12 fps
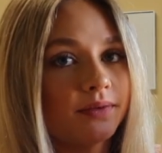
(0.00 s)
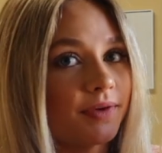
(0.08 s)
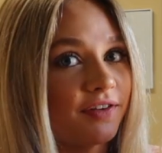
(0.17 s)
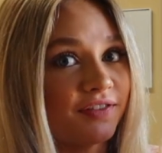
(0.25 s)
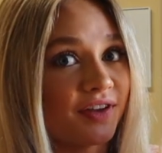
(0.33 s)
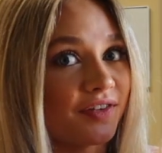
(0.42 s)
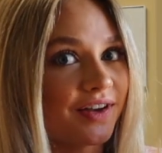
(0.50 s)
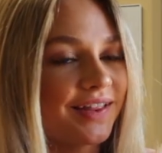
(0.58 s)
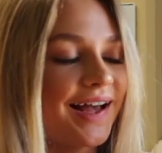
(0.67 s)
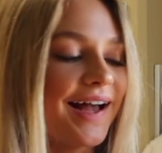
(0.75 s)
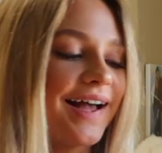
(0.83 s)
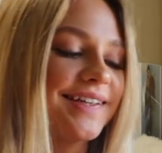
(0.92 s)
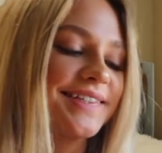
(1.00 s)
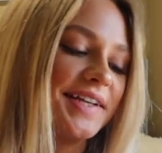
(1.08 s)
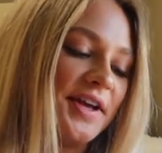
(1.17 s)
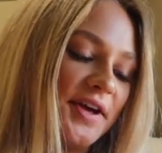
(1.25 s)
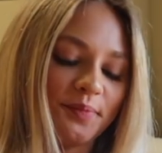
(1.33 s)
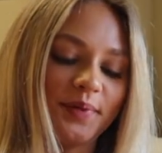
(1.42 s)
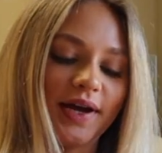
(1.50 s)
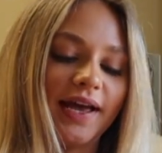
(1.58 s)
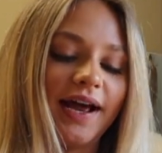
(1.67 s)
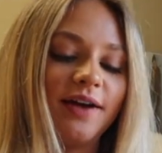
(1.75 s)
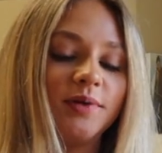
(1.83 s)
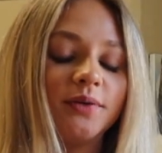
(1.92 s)
My favorite class. But
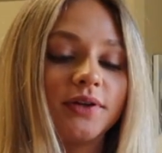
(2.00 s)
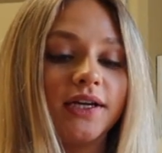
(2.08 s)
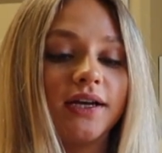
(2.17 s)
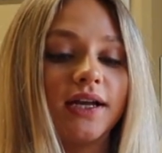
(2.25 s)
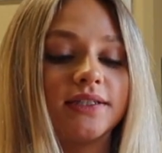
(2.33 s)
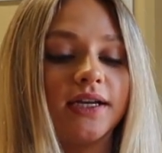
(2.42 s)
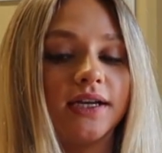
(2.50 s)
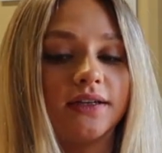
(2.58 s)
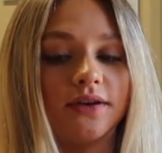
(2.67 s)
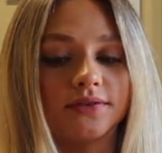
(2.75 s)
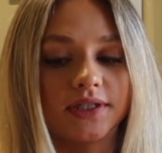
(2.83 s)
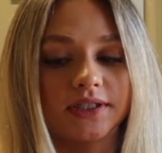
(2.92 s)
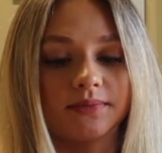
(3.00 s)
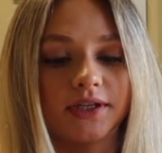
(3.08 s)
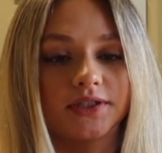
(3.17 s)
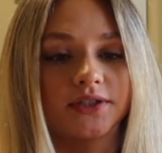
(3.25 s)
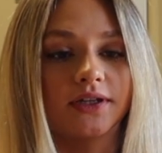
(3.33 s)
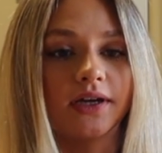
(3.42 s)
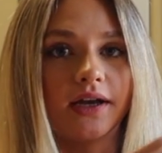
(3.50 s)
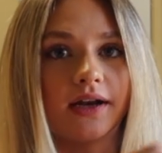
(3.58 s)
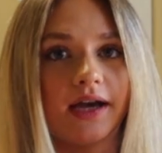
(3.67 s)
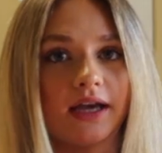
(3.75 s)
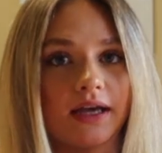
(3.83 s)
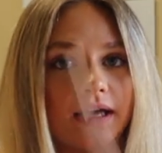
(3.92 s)
I've been really good at taking notes this semester and
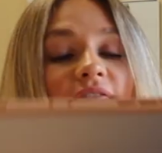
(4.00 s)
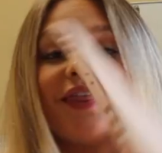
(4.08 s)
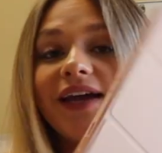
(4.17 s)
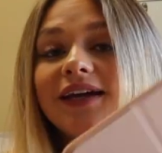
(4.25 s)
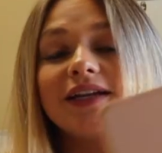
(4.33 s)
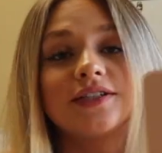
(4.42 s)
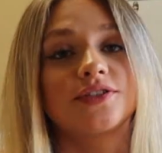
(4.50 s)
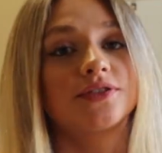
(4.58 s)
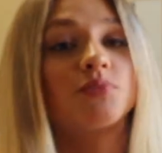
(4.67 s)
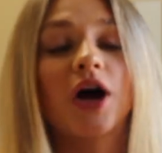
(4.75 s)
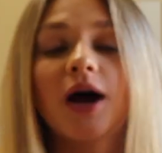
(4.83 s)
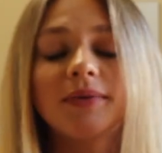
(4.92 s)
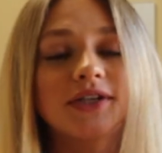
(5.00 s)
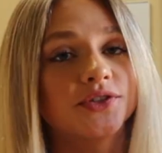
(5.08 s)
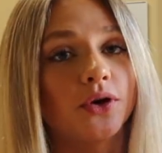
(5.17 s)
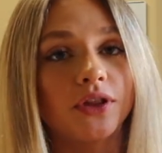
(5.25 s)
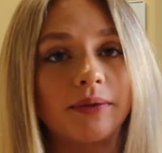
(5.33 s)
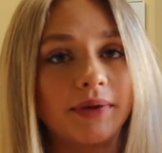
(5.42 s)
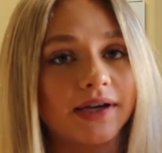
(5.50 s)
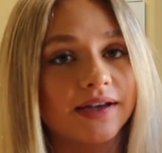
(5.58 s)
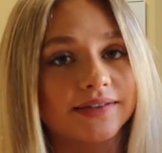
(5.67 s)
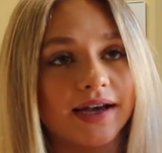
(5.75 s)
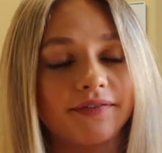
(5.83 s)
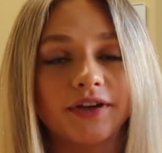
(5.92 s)
I think it is probably solely
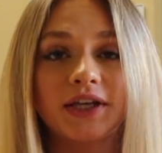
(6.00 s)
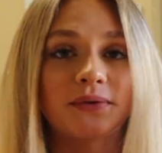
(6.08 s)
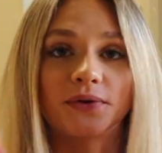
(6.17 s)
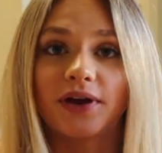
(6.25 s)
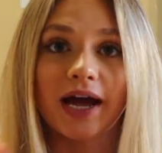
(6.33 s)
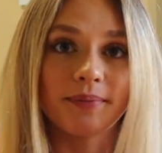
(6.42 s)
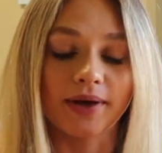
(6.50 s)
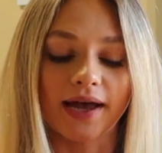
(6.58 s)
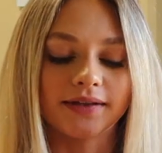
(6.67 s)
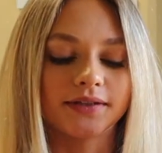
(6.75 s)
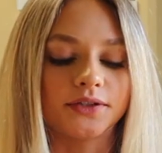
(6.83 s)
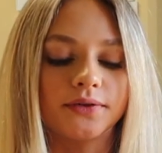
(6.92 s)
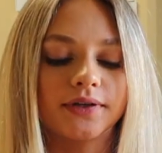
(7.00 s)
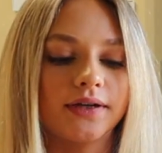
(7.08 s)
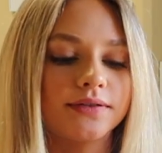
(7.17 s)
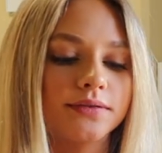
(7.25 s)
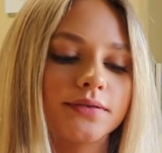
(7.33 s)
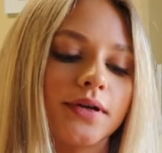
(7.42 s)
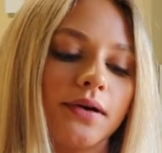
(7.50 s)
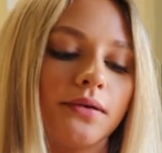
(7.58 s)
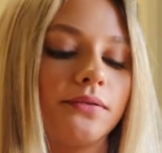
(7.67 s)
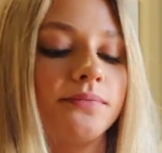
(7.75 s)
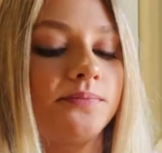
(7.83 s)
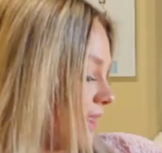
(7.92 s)
because I have a cute little iPad to do it on,
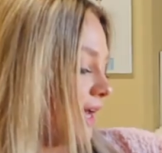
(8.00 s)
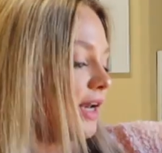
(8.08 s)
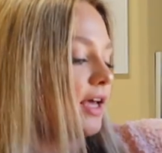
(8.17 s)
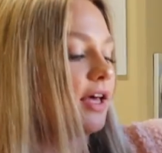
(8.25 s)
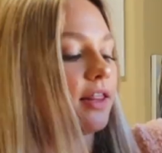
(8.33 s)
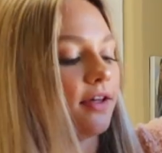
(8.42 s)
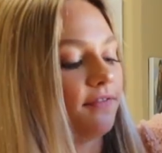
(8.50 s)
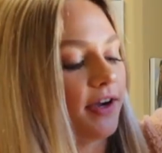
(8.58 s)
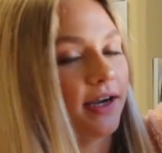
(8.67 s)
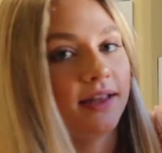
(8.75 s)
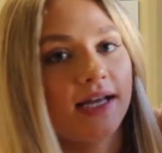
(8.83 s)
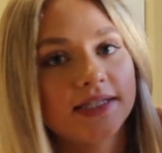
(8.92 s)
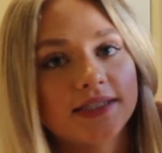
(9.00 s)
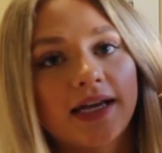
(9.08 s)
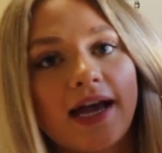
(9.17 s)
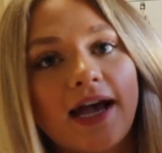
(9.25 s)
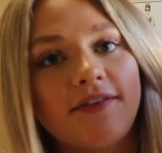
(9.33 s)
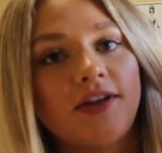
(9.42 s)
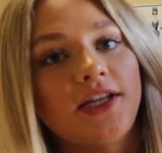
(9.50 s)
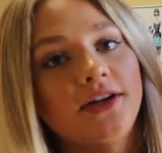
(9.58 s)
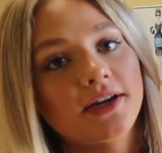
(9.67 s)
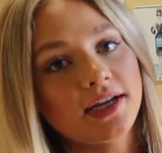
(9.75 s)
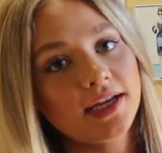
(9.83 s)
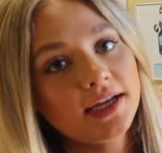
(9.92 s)
so. Then the very last thing I have in
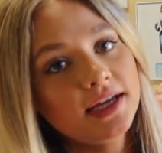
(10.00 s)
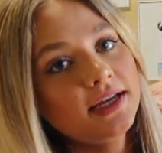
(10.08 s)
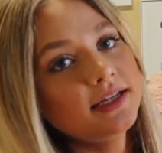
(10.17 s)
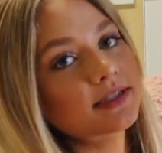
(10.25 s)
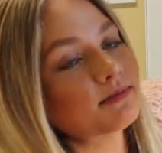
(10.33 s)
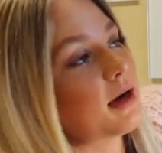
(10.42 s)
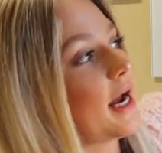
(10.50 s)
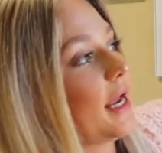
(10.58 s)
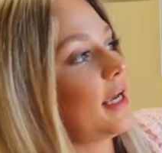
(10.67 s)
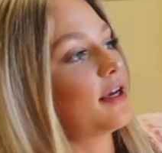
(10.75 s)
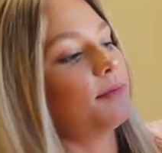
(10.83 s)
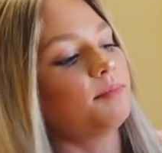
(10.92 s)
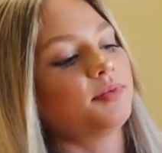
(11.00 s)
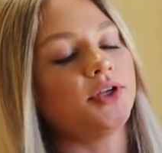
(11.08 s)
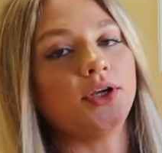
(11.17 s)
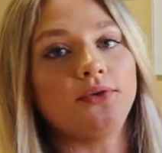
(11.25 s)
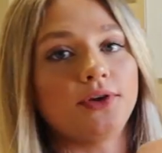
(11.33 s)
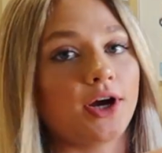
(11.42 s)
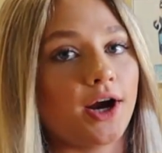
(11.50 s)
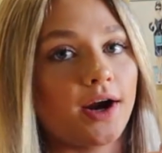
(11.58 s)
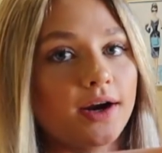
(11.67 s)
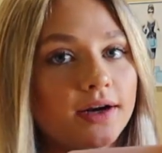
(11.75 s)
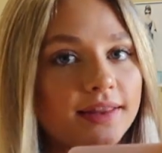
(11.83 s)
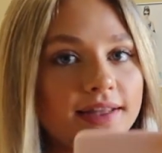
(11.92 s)
here is my
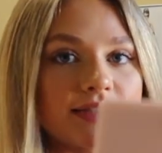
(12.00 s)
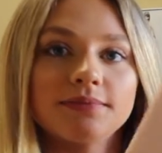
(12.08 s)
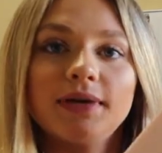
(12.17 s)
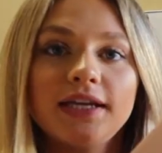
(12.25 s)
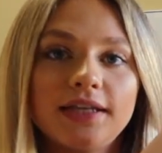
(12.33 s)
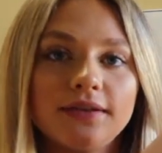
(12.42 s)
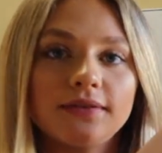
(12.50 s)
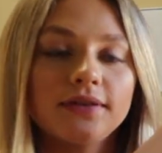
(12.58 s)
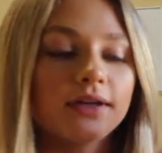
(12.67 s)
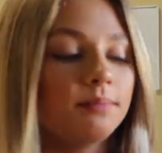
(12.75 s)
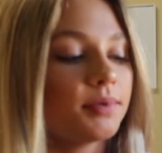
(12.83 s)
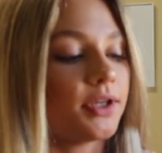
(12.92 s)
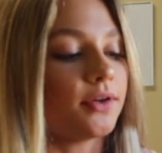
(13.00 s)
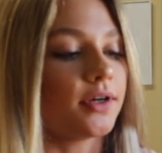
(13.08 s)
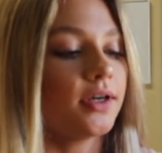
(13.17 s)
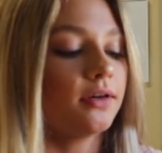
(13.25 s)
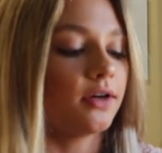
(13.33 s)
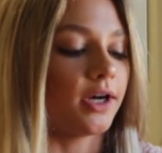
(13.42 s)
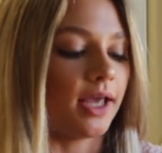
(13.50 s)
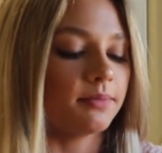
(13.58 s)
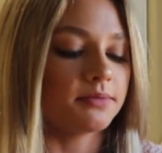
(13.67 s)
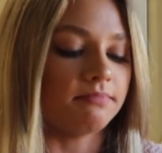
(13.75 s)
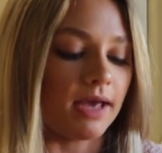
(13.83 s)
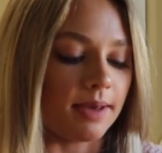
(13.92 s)
computer. This is my cute little computer. Her
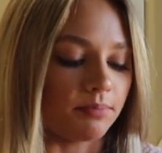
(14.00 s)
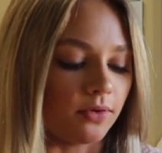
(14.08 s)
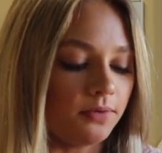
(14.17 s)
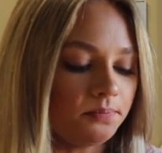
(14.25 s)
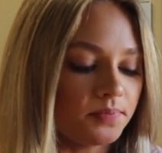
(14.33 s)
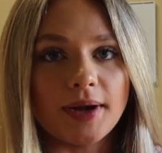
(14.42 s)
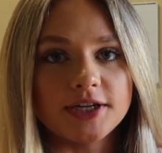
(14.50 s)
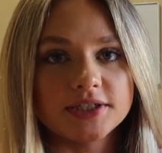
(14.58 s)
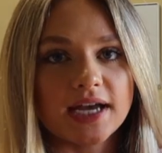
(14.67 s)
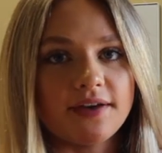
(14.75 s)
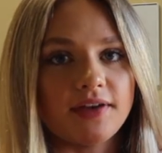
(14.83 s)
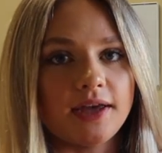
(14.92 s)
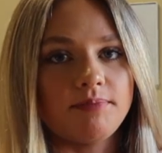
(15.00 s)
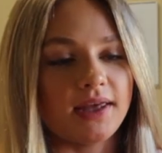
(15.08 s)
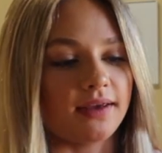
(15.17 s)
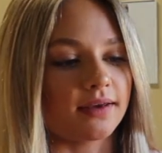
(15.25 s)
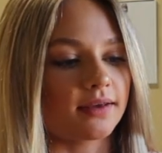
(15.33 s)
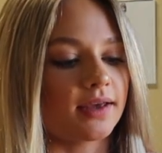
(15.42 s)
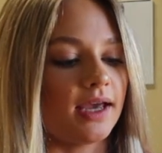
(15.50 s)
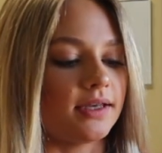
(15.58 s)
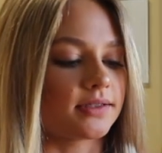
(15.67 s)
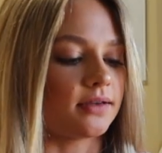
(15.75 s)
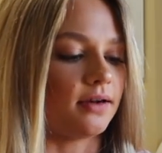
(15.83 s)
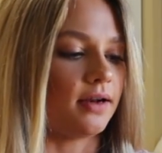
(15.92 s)
name's Maple. I just have a pink
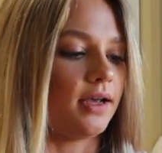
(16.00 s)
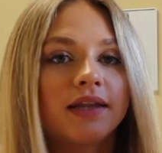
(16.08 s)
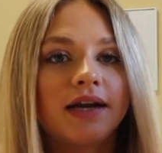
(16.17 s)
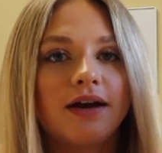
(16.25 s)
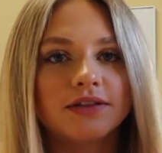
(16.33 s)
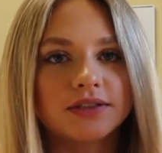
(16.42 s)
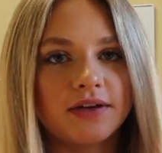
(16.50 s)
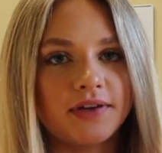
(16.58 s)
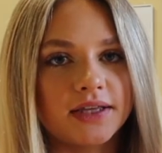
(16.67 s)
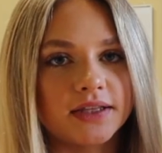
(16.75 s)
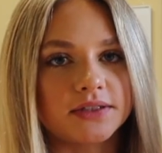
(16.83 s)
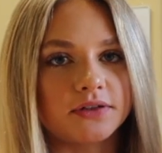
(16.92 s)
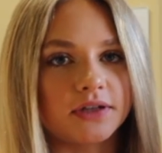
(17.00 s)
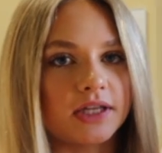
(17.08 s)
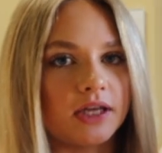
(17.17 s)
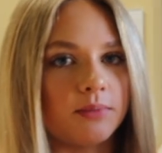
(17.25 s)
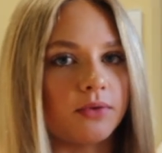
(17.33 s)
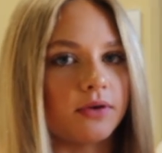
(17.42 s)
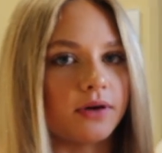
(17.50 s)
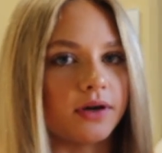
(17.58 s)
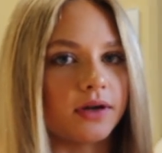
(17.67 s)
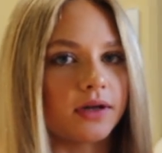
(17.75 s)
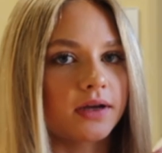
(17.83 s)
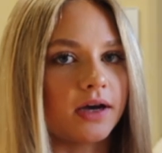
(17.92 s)
case on And I also have like this little
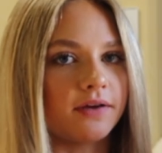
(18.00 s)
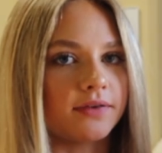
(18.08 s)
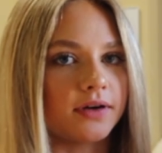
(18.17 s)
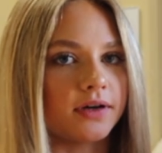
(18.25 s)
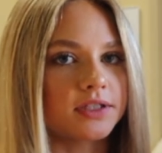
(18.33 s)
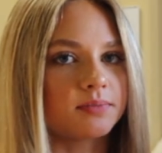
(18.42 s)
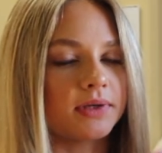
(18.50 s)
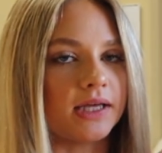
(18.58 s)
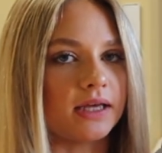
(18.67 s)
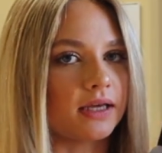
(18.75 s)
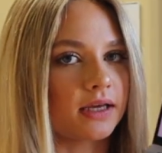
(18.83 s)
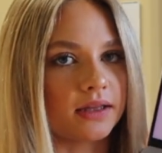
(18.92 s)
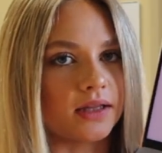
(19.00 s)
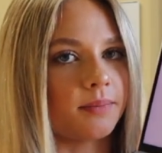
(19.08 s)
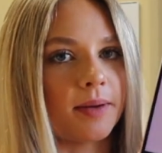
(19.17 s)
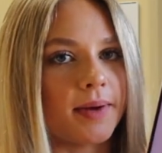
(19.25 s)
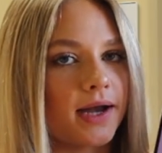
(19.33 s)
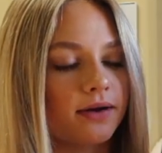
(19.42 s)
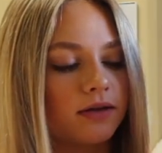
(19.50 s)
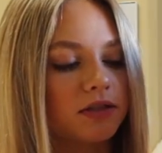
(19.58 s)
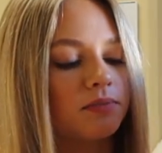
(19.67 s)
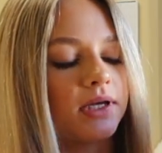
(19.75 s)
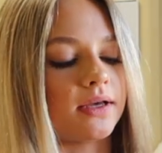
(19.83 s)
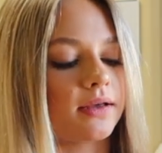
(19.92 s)
keyboard cover. It's pink and then my background's
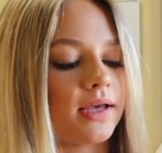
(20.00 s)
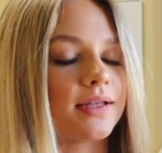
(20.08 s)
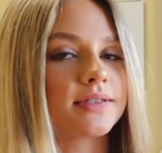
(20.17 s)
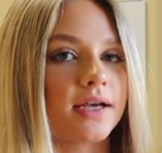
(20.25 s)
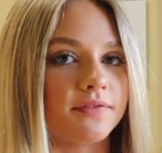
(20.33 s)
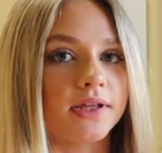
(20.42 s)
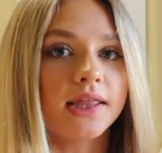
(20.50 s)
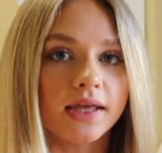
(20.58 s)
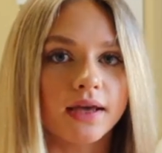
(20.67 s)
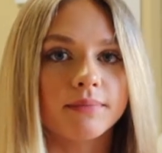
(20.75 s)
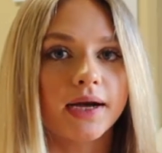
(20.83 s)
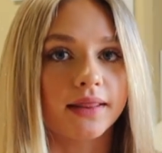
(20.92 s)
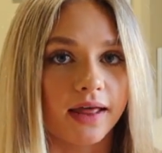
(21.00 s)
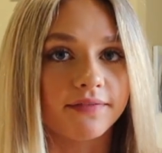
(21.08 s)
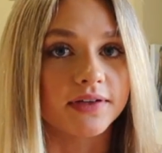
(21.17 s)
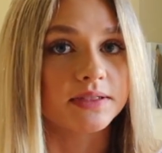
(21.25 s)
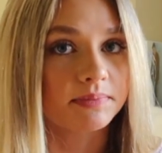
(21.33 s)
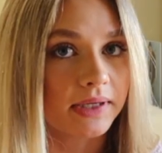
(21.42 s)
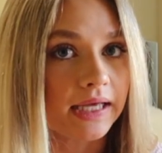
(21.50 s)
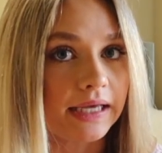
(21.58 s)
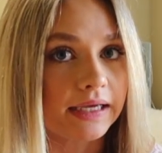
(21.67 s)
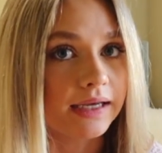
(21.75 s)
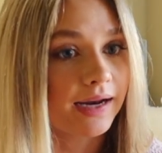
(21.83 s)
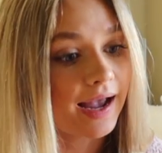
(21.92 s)
pink. Yes, everything in my life is
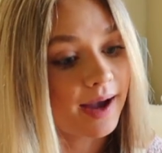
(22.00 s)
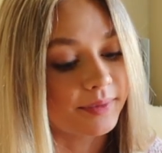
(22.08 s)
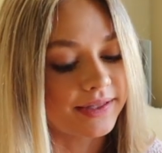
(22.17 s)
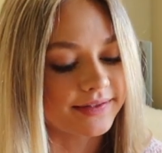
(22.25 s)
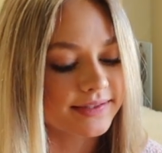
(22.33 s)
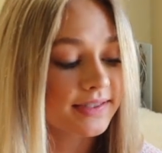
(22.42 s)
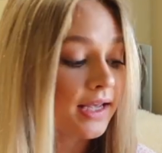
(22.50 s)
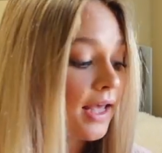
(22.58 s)
pink. It happens.